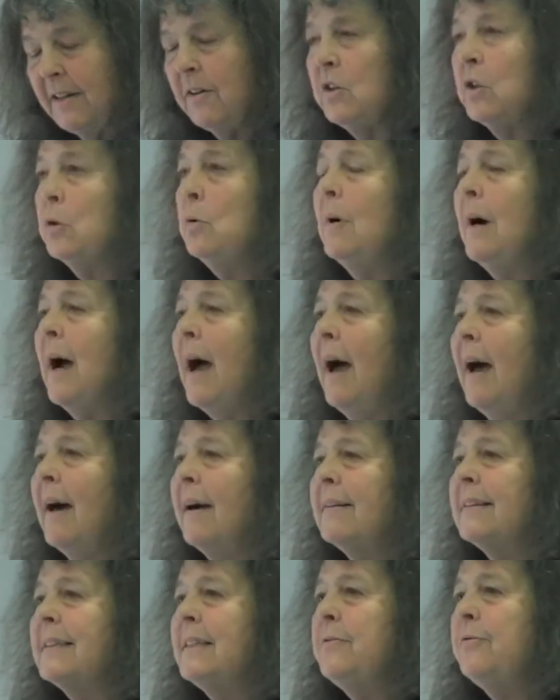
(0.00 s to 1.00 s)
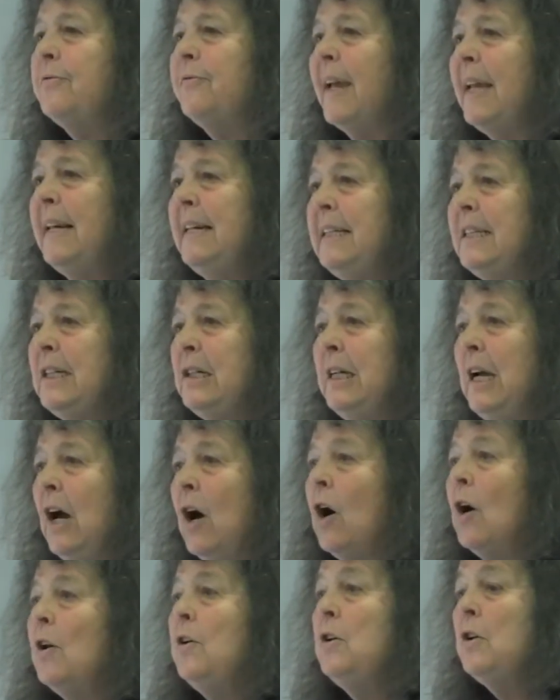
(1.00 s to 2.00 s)
You are
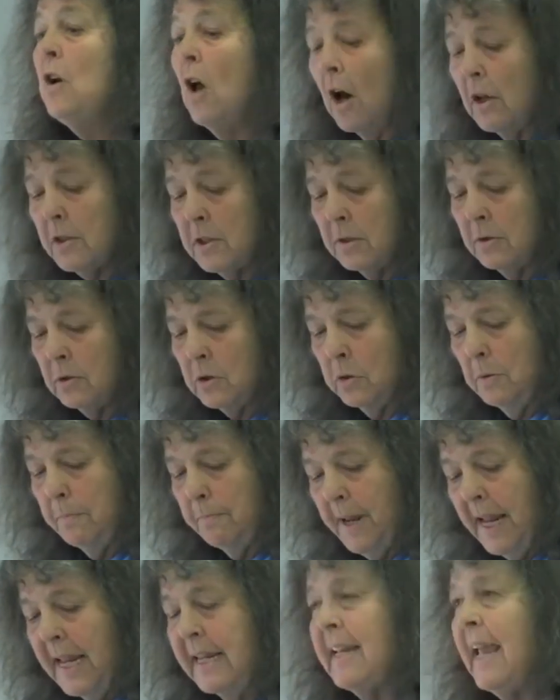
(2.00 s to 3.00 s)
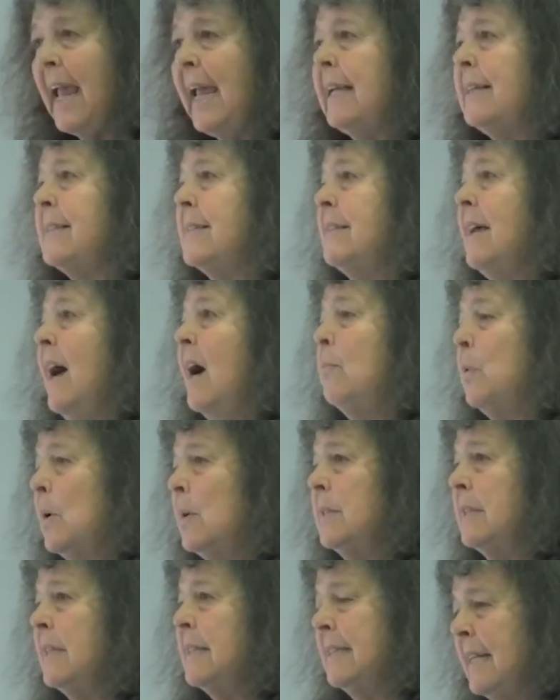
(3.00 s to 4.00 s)
defending not to pay extra
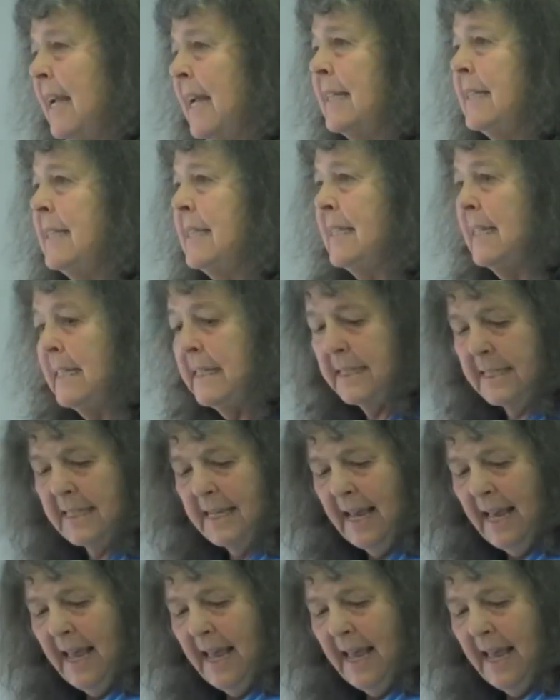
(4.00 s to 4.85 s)
water taxes